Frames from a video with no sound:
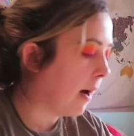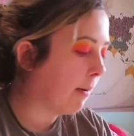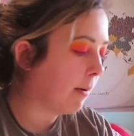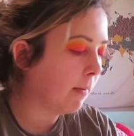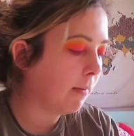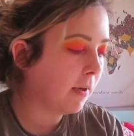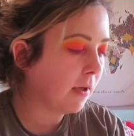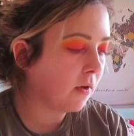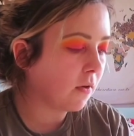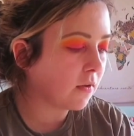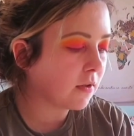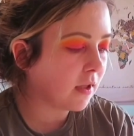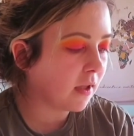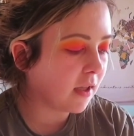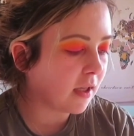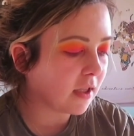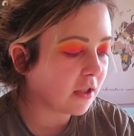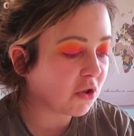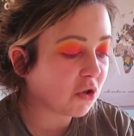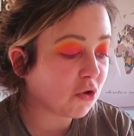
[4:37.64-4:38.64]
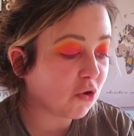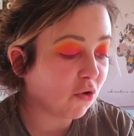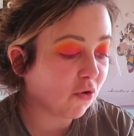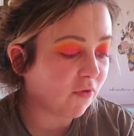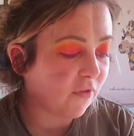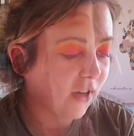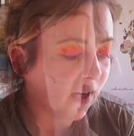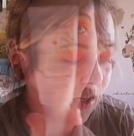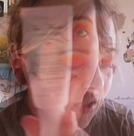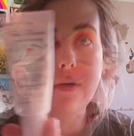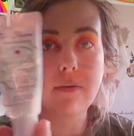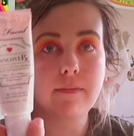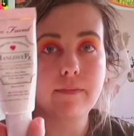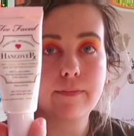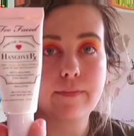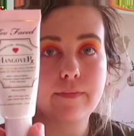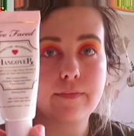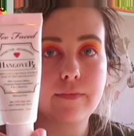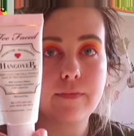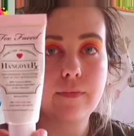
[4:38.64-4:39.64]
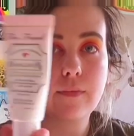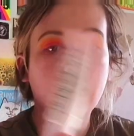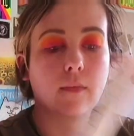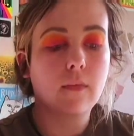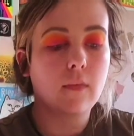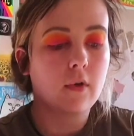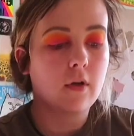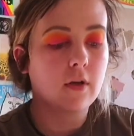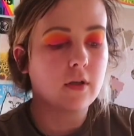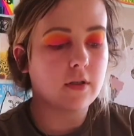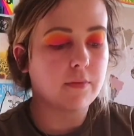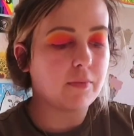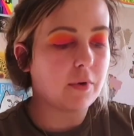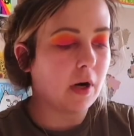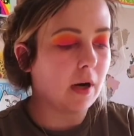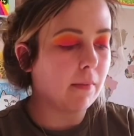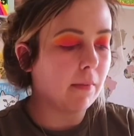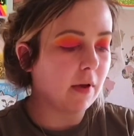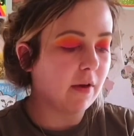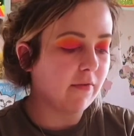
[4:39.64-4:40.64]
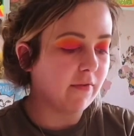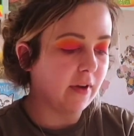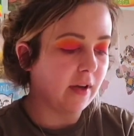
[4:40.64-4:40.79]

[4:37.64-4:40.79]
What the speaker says: I'm going to be using this Too Faced to prime my